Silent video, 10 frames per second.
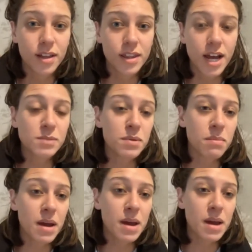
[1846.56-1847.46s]
That's Great. been
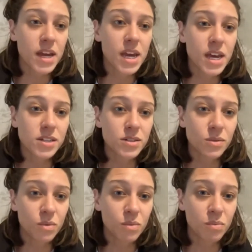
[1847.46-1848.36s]
my biggest
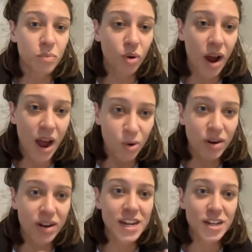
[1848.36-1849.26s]

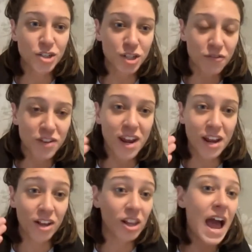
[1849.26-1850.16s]
priority shifting.
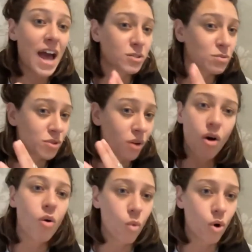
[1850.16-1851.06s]
Glass was
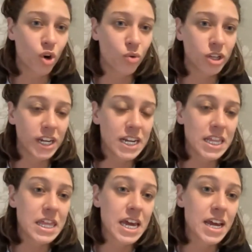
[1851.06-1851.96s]
all work related
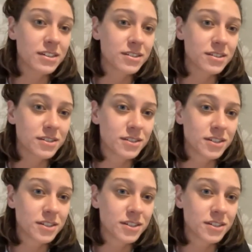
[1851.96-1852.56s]
things.